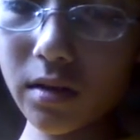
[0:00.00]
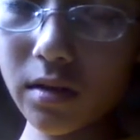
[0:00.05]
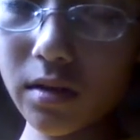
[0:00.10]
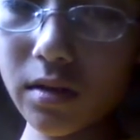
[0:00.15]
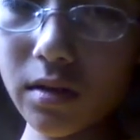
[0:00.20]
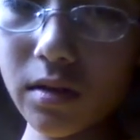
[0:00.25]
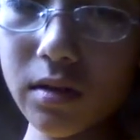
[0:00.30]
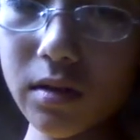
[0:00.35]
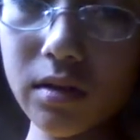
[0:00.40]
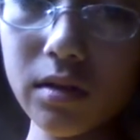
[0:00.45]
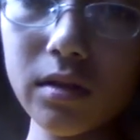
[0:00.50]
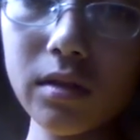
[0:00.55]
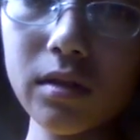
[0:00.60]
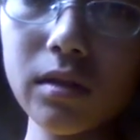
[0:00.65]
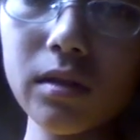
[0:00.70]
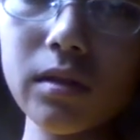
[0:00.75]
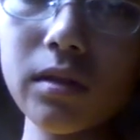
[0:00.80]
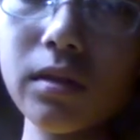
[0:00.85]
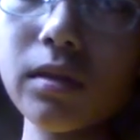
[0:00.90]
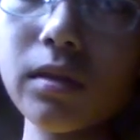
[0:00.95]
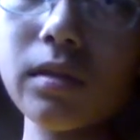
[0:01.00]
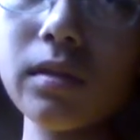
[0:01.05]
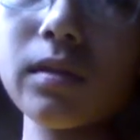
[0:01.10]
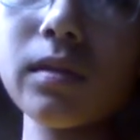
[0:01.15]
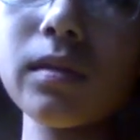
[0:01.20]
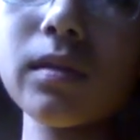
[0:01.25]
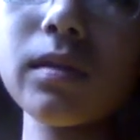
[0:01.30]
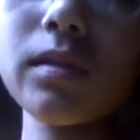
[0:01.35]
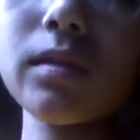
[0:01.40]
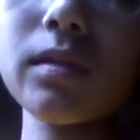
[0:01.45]

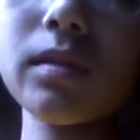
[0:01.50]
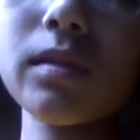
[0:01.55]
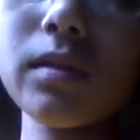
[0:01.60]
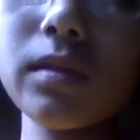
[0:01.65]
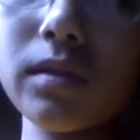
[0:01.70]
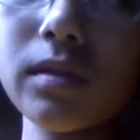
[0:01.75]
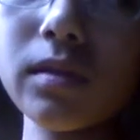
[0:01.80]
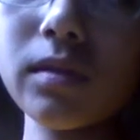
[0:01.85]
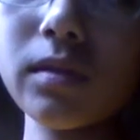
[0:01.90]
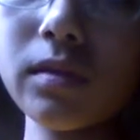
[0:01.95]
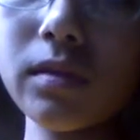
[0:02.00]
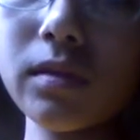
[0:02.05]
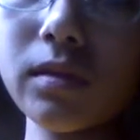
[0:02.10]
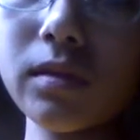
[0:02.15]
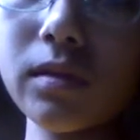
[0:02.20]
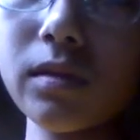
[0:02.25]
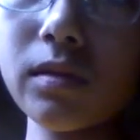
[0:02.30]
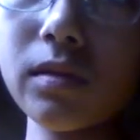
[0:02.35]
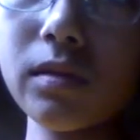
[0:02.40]
[no speech]